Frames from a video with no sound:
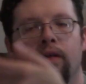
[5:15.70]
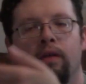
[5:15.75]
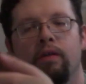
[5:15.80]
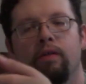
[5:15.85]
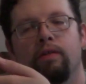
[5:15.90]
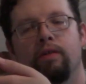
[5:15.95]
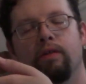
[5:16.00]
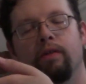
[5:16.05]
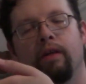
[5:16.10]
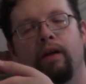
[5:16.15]

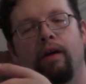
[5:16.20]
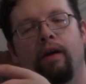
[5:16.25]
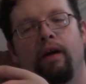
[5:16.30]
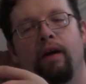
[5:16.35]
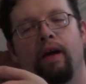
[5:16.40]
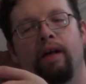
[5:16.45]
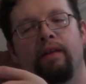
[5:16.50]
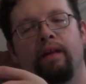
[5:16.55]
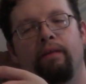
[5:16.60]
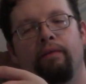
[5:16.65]

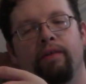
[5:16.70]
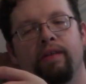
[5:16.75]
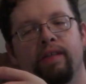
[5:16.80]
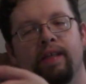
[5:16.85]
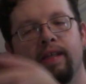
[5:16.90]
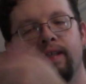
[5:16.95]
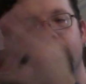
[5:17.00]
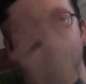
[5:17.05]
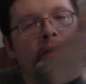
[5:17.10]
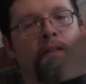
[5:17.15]
and that
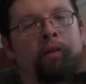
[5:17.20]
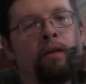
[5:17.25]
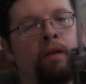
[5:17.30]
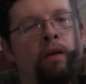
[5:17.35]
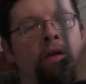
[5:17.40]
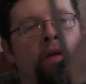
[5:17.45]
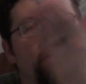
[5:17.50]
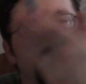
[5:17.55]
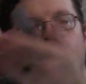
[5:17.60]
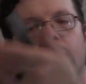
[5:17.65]
resets it,
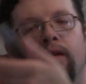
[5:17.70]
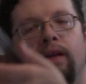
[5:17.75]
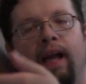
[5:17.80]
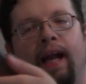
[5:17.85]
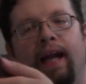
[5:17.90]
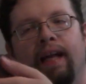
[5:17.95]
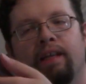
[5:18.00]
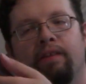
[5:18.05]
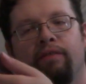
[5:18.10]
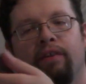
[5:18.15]

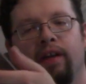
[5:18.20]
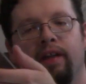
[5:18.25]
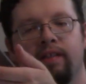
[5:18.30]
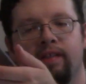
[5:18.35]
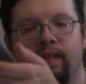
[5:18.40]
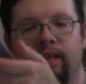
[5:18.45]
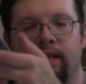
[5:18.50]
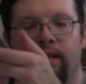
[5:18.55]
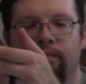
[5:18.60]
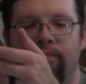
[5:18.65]
activates
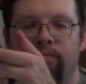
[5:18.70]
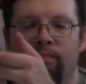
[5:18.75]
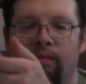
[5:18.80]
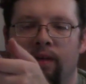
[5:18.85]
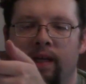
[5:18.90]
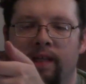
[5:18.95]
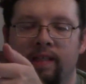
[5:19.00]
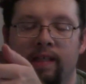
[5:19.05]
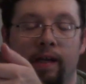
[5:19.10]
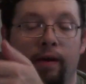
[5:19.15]
it,
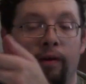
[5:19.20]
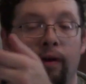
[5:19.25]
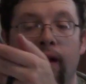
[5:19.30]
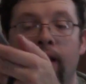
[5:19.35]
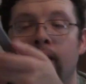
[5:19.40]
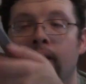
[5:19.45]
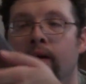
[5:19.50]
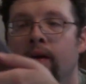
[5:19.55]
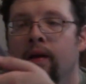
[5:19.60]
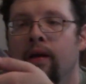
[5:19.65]
etc.
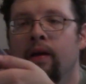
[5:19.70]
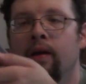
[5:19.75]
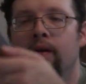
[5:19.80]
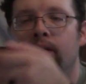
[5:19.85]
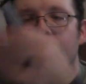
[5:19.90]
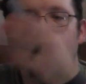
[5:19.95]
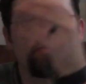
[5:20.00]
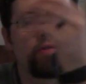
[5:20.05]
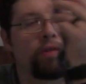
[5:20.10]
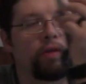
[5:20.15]

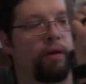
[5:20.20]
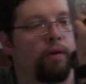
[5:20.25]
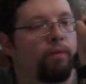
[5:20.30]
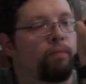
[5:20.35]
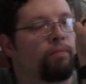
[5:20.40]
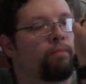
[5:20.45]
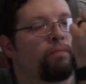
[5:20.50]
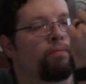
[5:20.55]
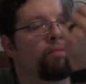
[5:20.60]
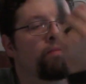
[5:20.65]
So
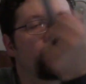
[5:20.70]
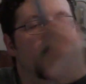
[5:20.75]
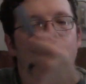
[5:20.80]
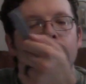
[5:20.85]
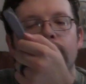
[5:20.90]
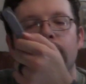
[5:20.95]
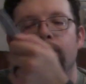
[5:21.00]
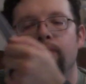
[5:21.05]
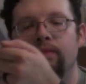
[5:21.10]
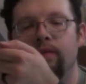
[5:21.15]

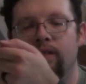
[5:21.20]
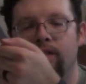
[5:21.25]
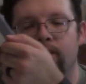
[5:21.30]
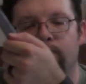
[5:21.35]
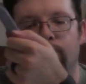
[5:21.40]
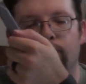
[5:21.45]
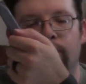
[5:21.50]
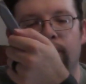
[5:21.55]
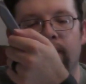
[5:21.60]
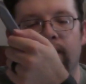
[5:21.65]
this is
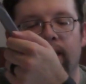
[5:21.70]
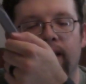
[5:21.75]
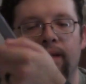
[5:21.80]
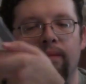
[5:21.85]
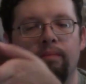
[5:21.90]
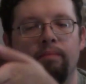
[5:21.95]
pretty neat.